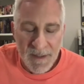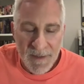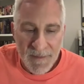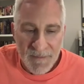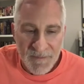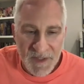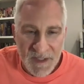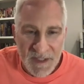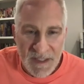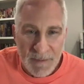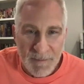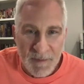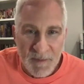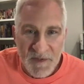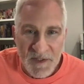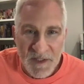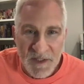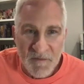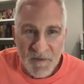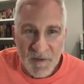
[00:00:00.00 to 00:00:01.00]
to keep
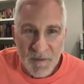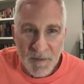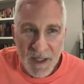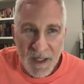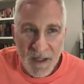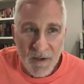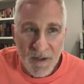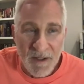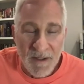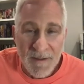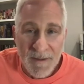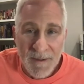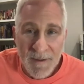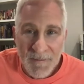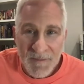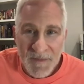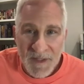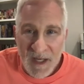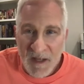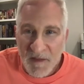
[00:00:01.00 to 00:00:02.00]
himself in power.
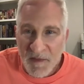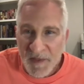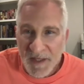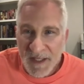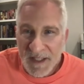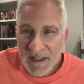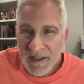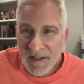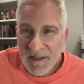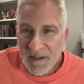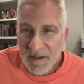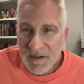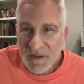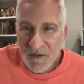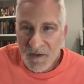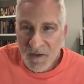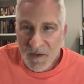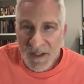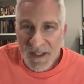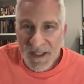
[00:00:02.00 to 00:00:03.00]
I think in the
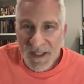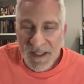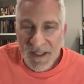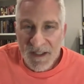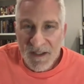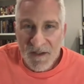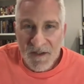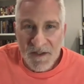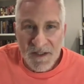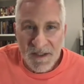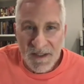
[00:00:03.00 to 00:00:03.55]
early years,